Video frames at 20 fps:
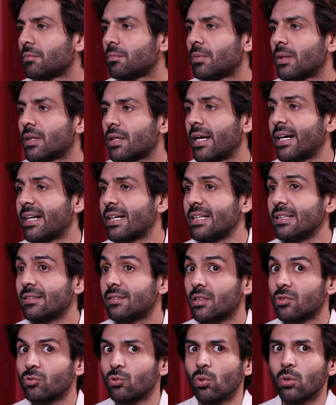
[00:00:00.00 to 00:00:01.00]
but at
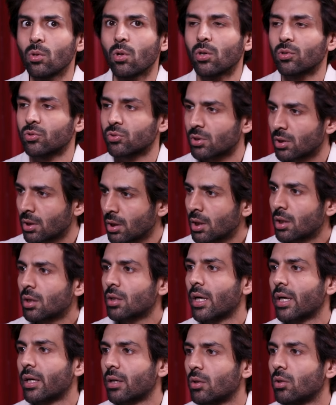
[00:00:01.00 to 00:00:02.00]
least there's no loss
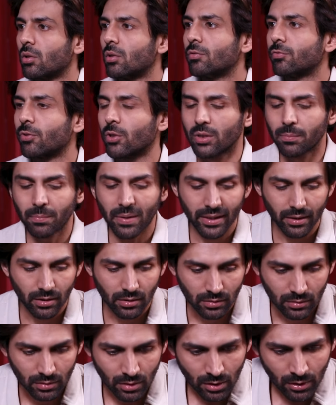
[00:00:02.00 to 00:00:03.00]
right now for the
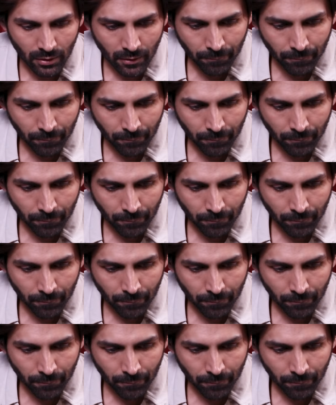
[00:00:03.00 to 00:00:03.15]
makers.